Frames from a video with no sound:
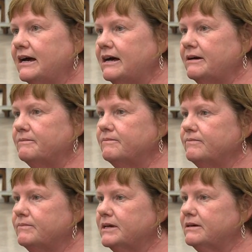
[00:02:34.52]
um,
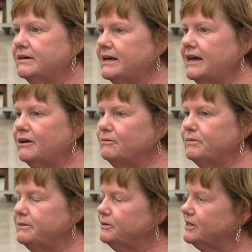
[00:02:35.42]
help
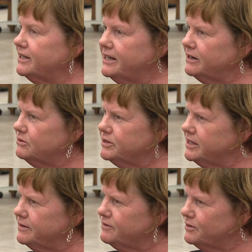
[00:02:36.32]
people connect with
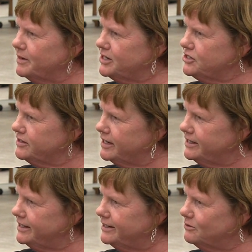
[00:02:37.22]
the information they
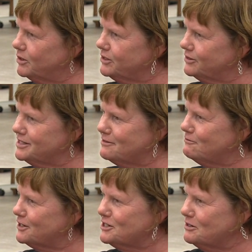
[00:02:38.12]
need, whether it's a
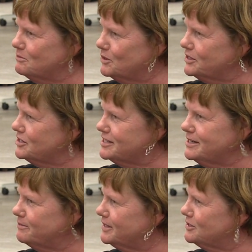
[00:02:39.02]
fiction book, just
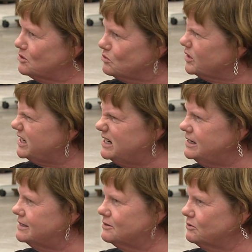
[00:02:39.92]
something to
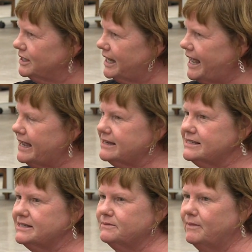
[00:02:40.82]
read and
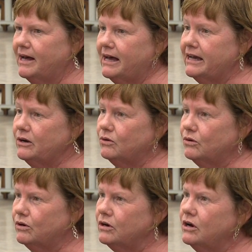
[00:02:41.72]
relax by,
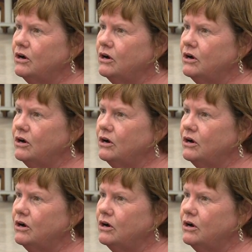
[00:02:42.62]
or